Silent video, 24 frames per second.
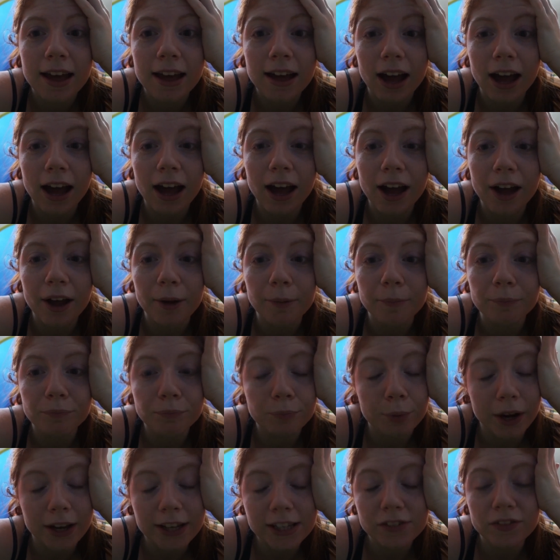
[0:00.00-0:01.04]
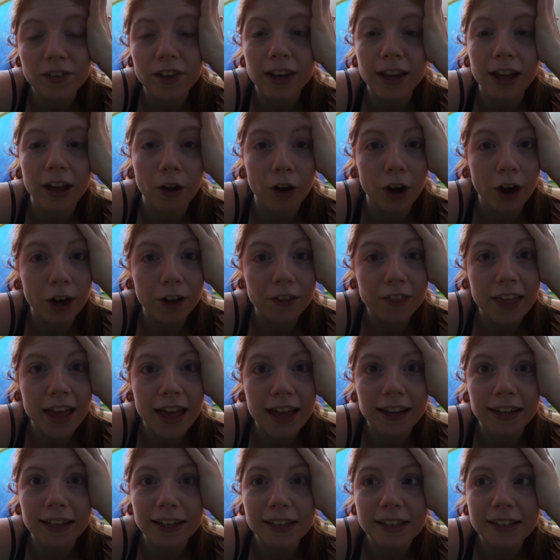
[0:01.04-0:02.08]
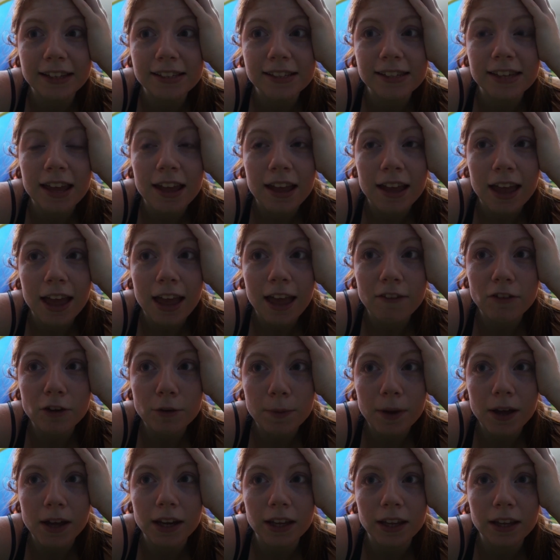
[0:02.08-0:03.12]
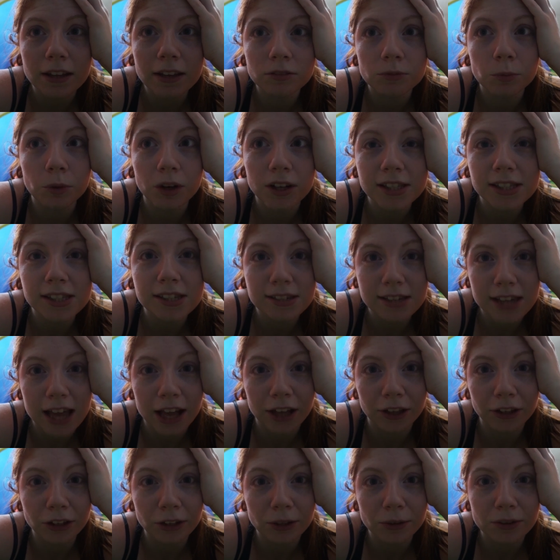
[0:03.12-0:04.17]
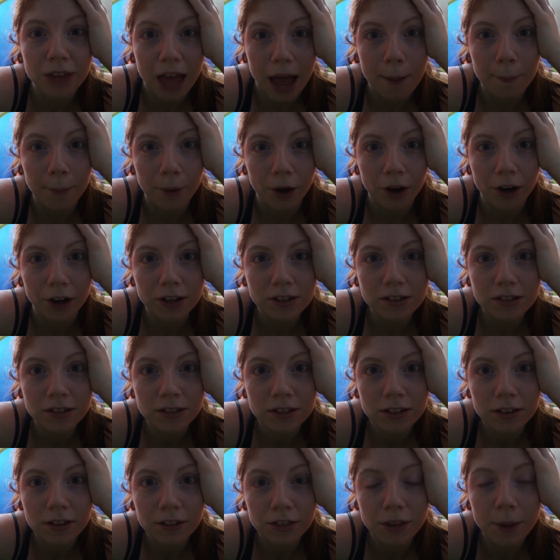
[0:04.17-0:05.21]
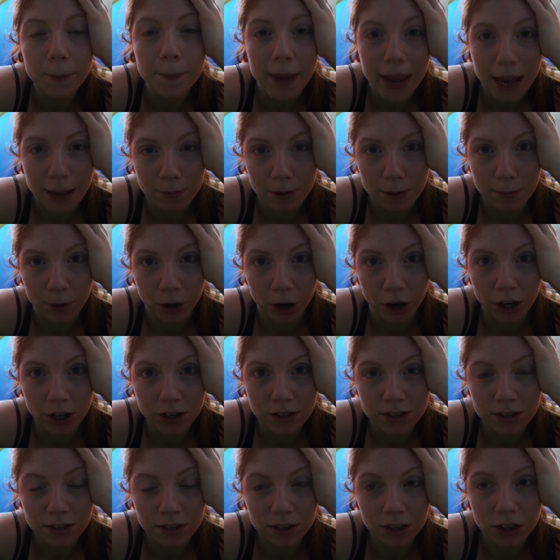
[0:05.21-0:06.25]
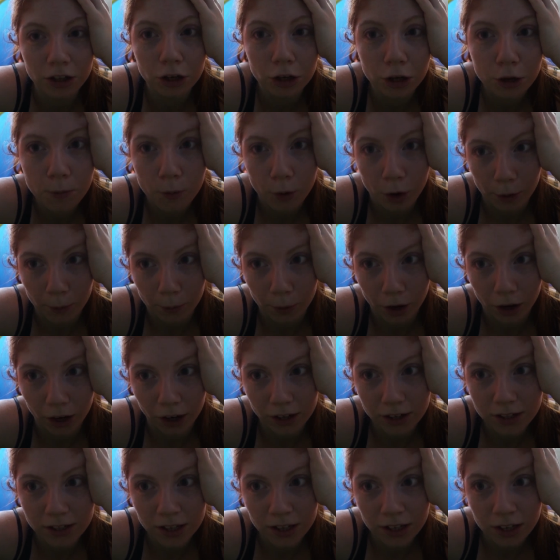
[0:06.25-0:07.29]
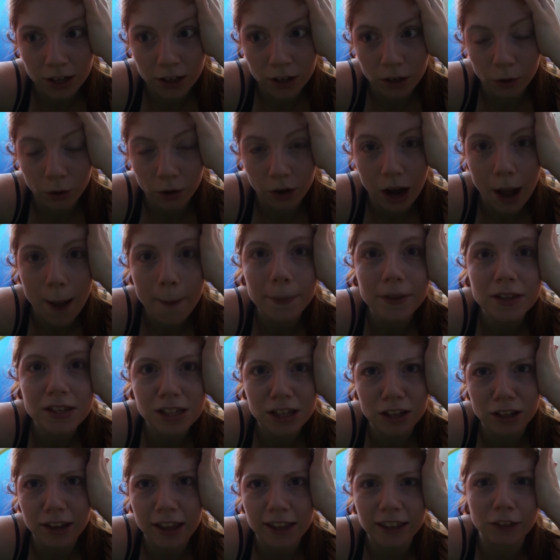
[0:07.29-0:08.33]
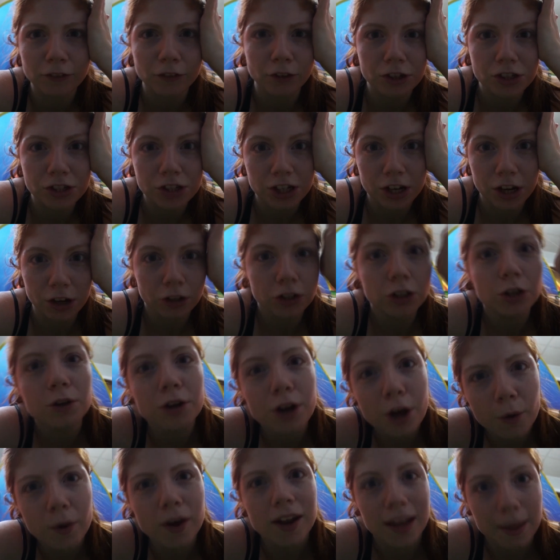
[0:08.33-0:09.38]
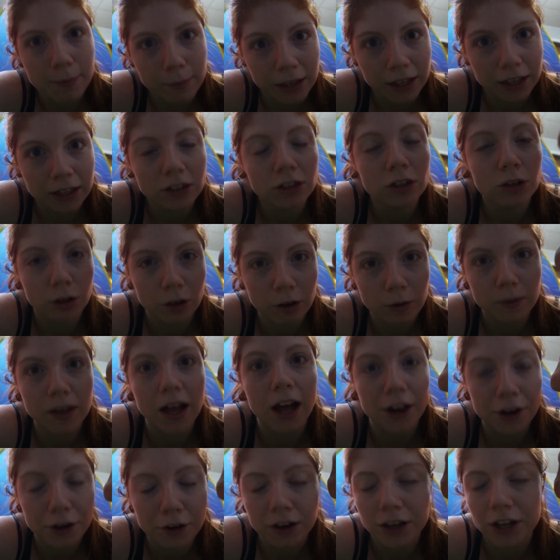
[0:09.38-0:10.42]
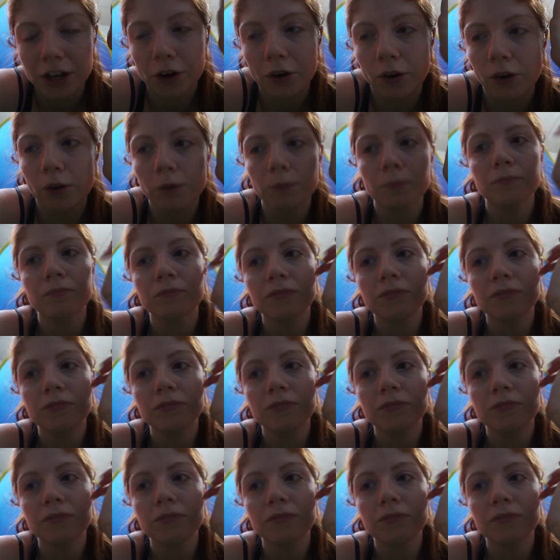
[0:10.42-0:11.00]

breastfeeding, how hard that is. Everybody wants to tell you that part. The baby part, the newborn part, or up until like the first year. You know what I mean. You know what I mean. Under a year old.